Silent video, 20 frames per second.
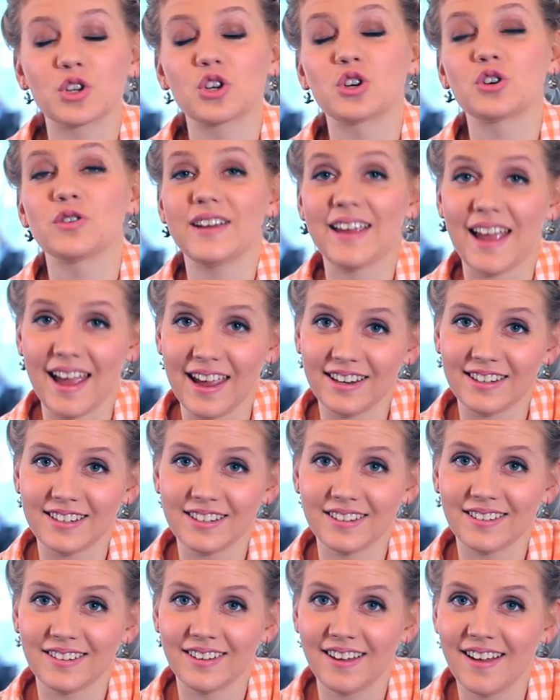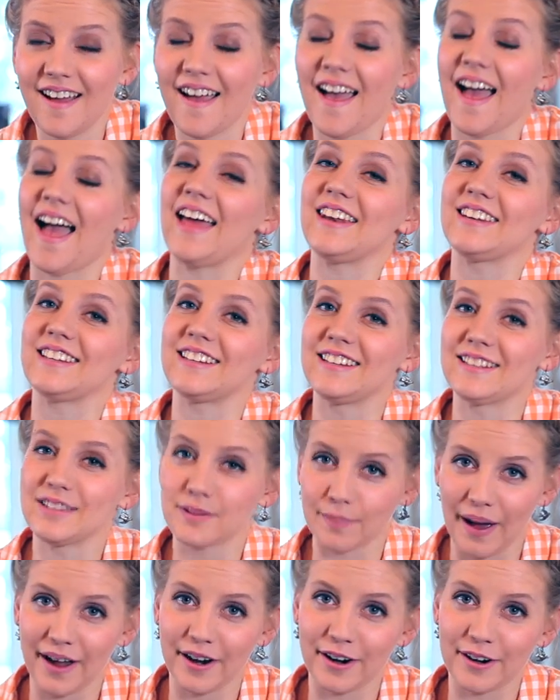create, and
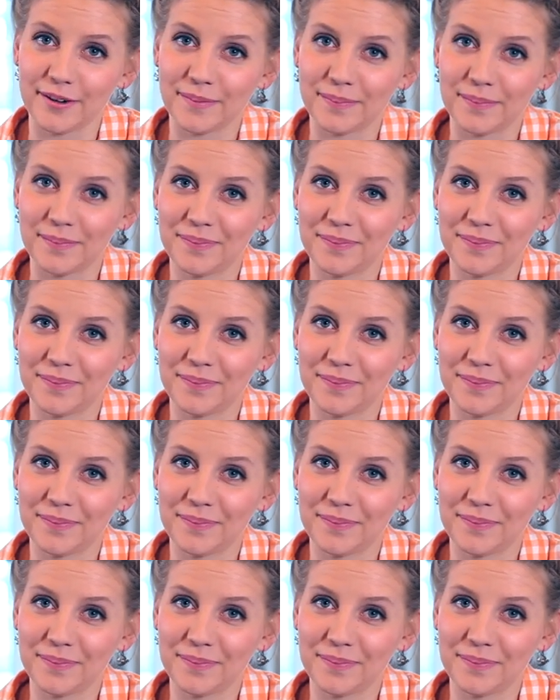inspire.